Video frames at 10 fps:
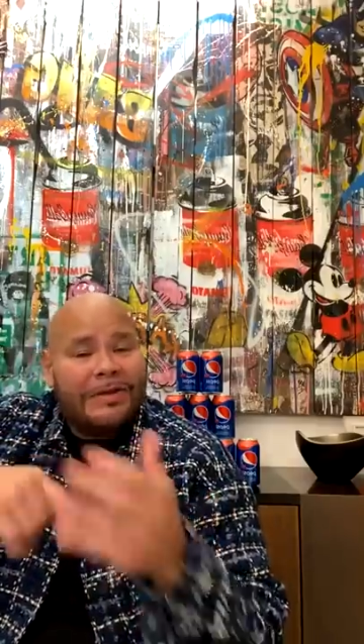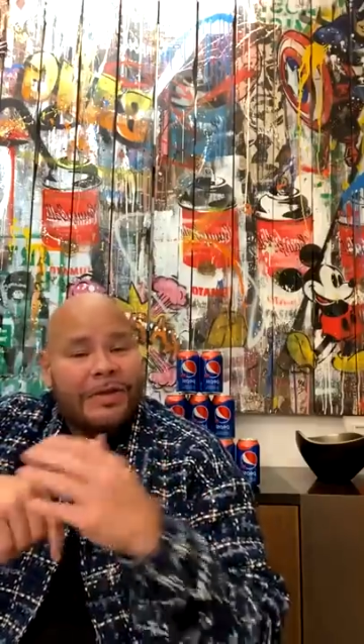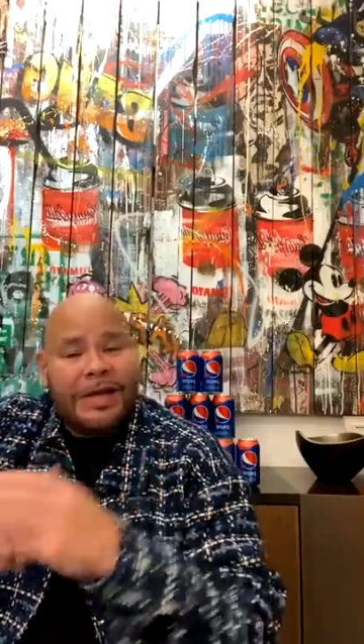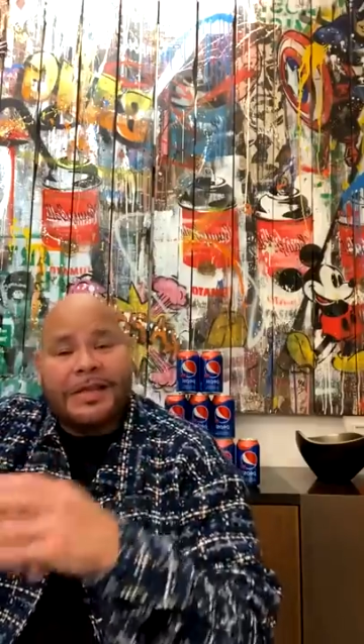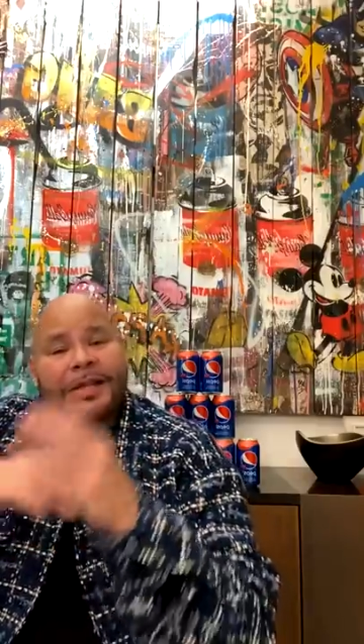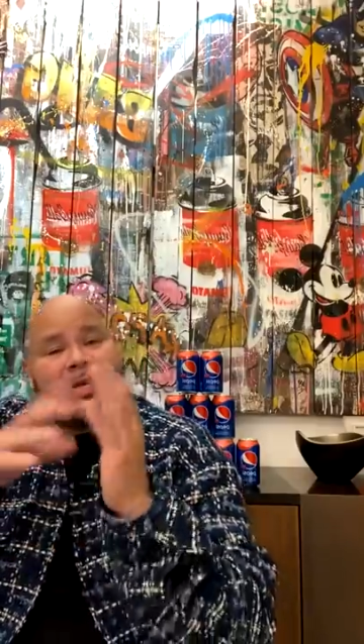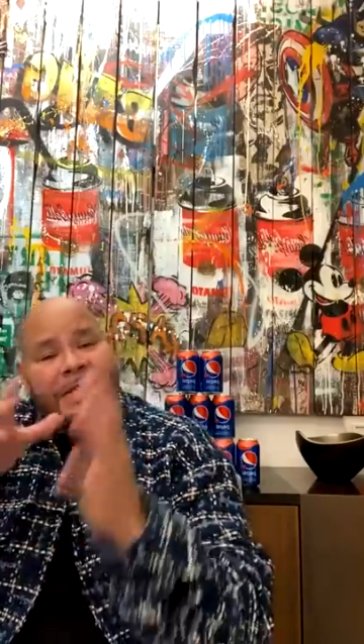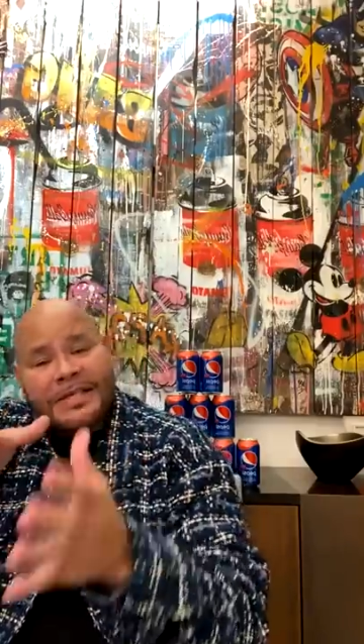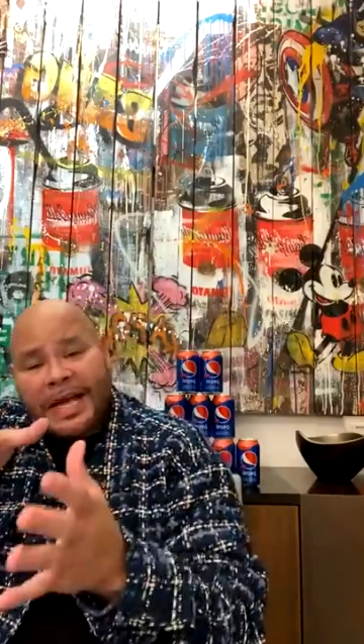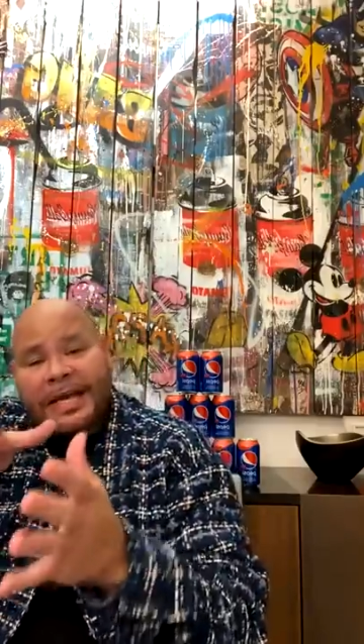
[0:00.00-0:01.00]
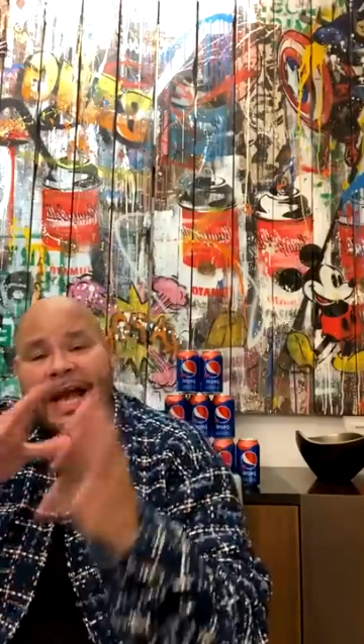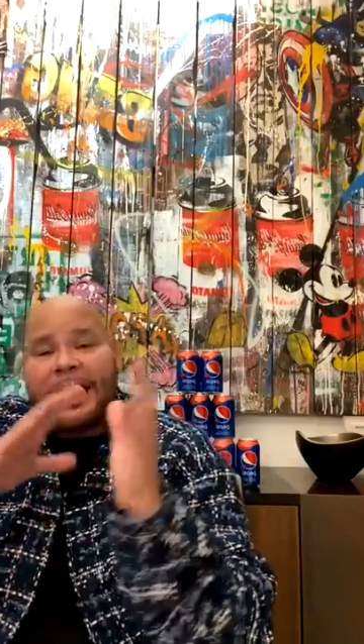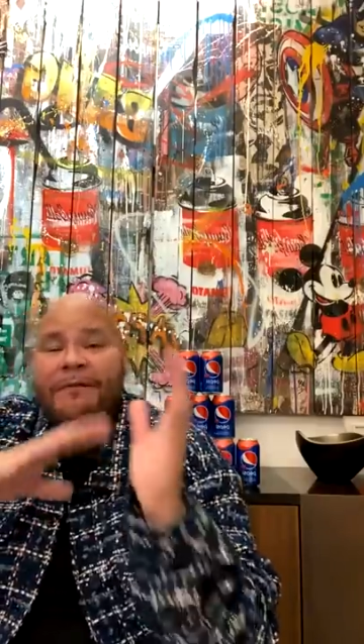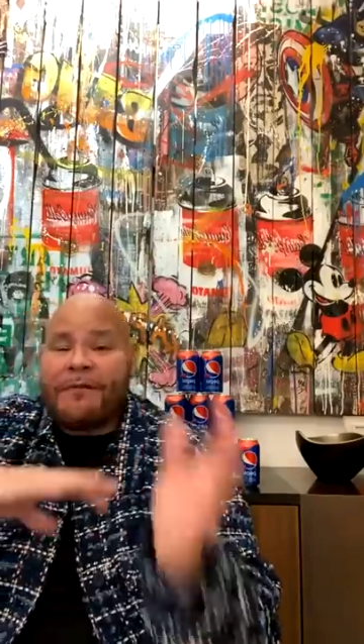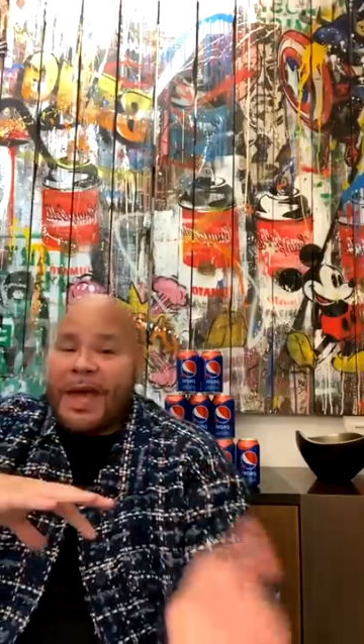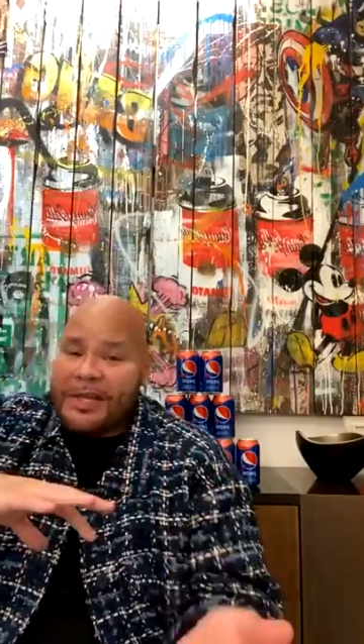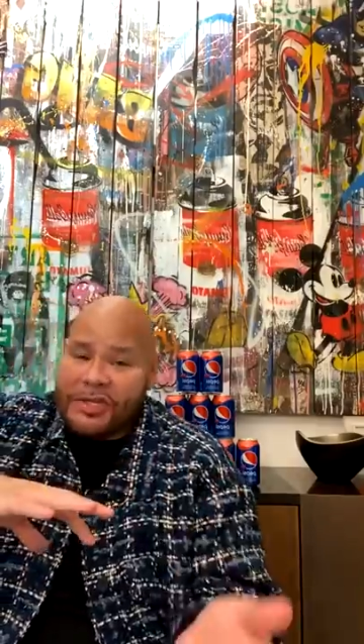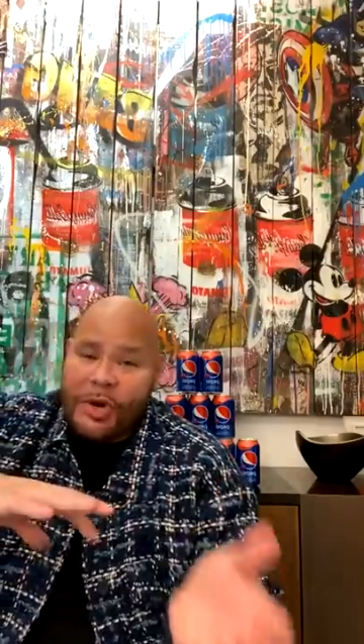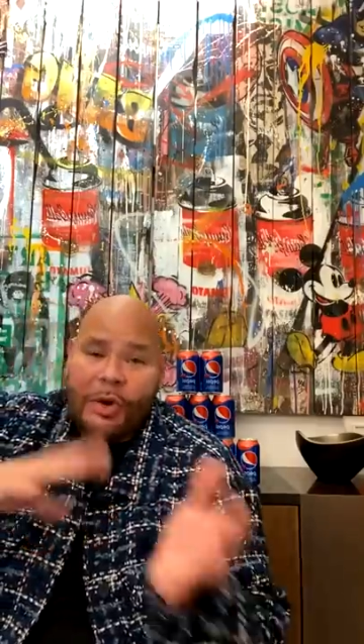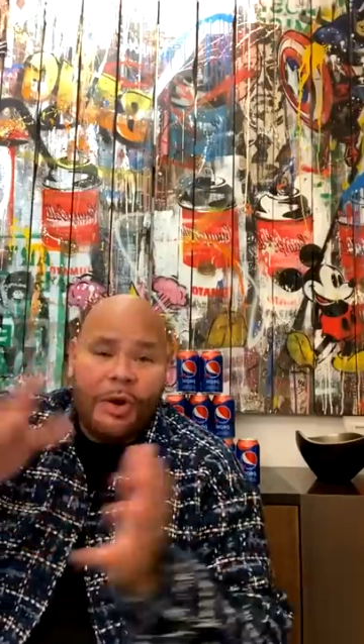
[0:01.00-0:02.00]
you get the DJ Khaled Fat
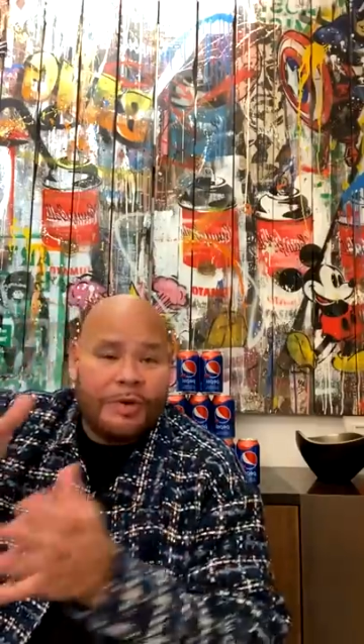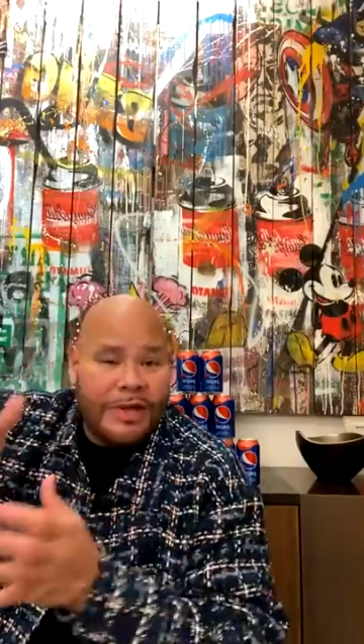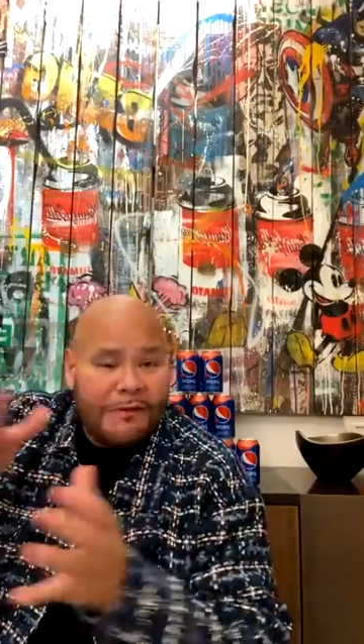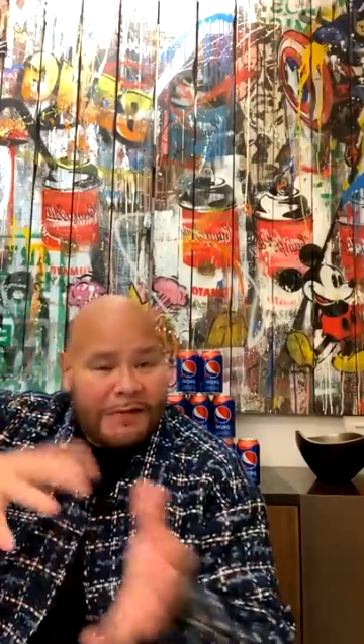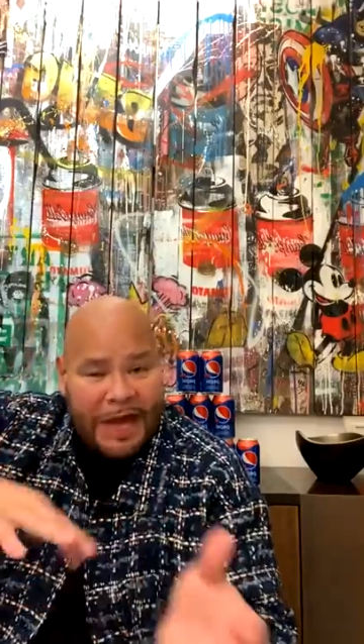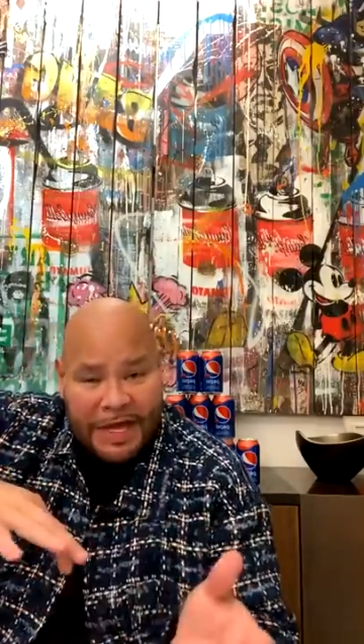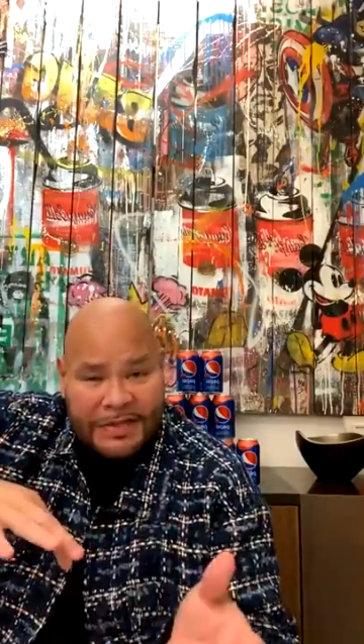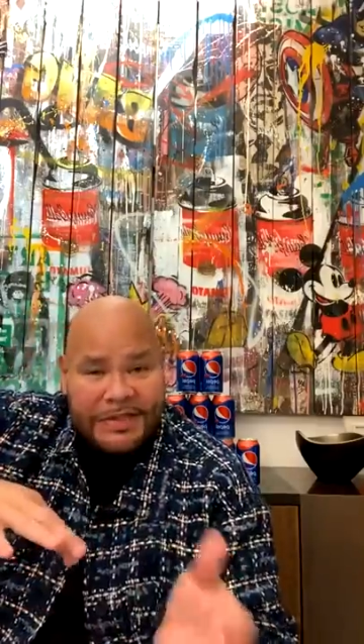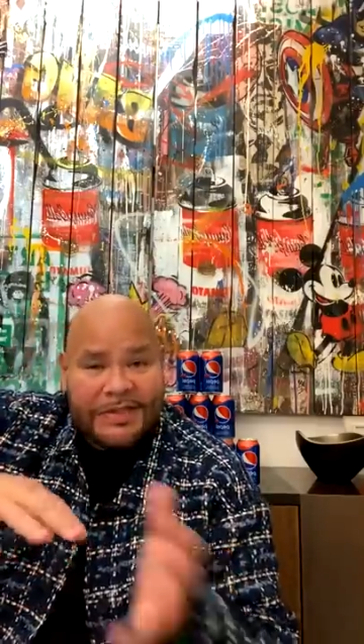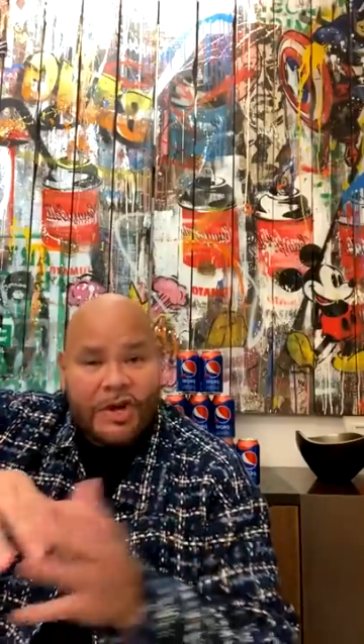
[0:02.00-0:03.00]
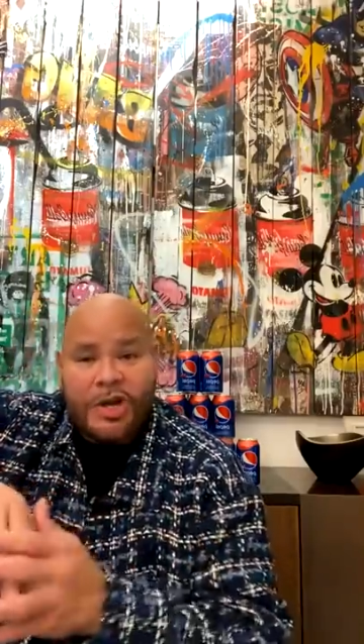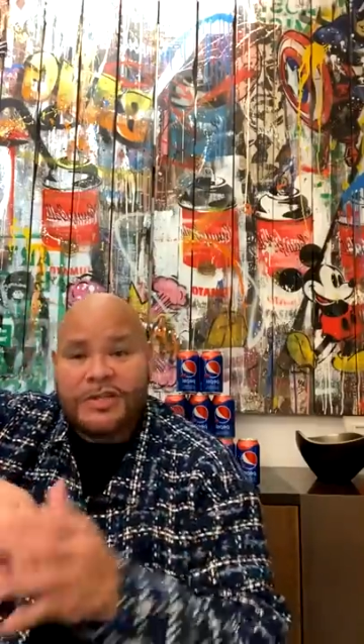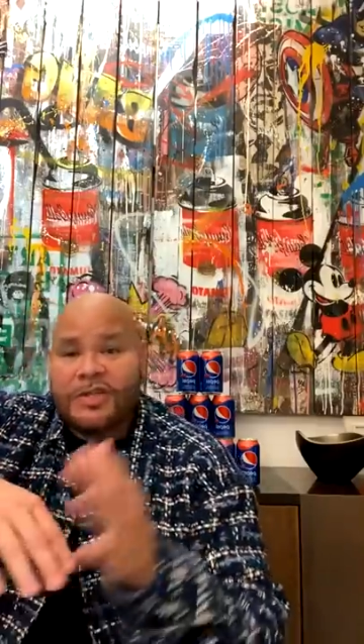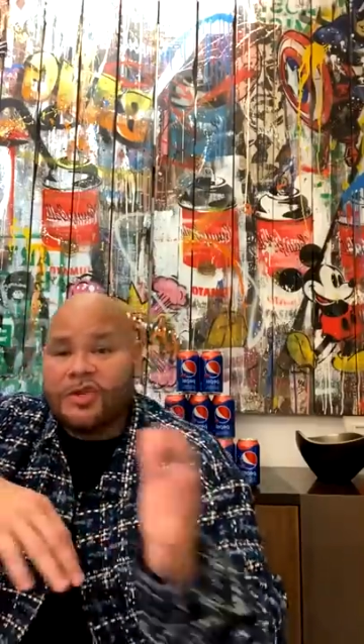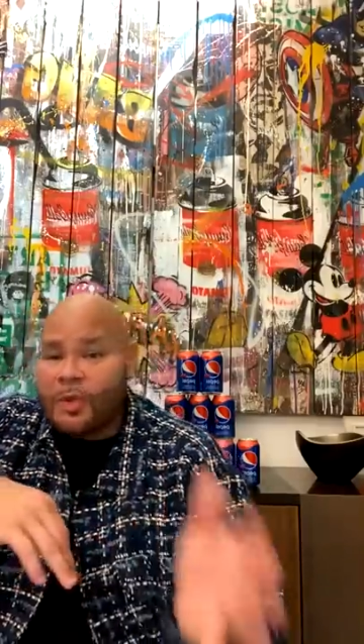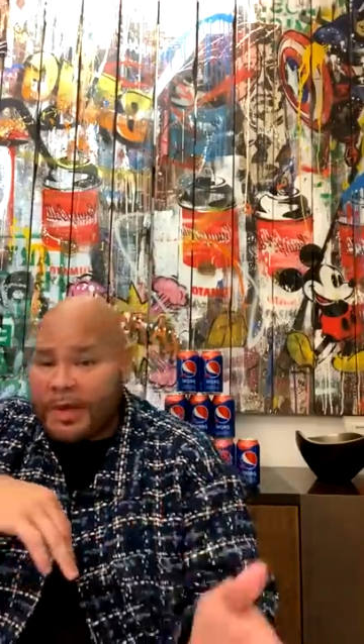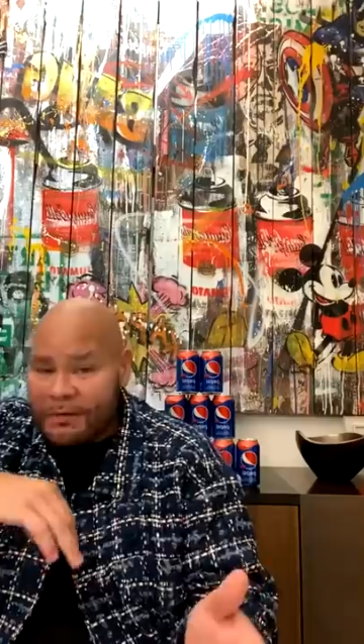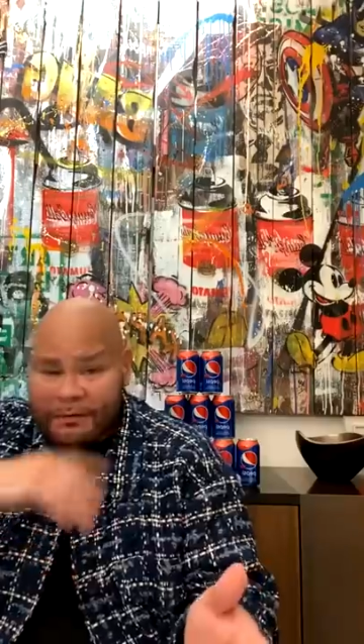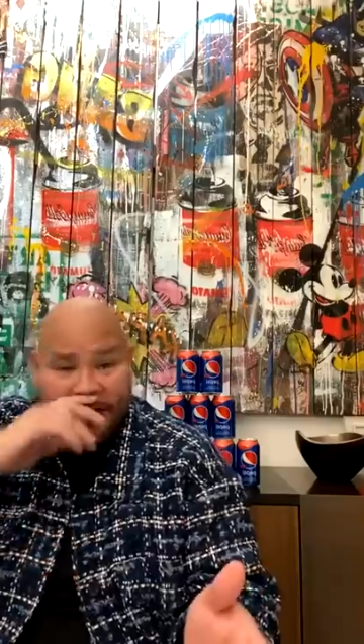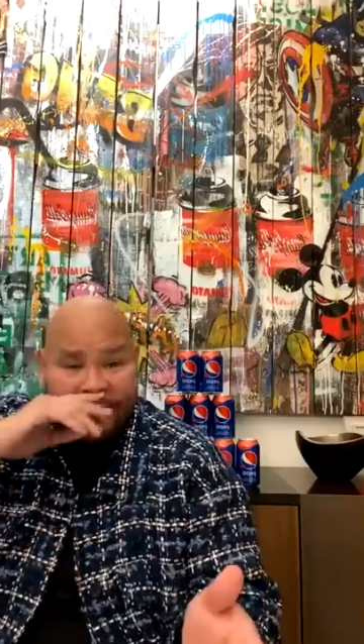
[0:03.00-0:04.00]
Joe OnlyFans. It starts the
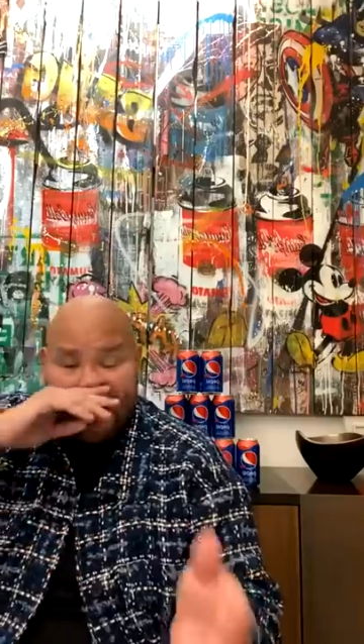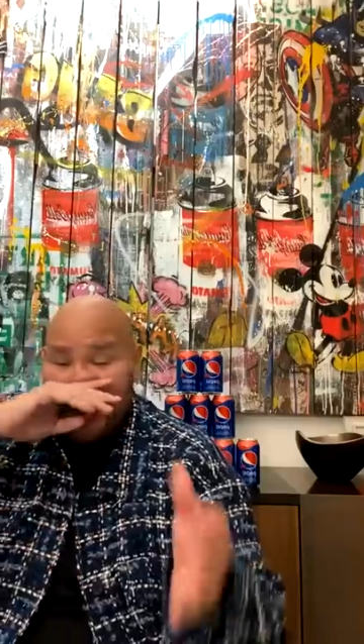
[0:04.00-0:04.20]
25th.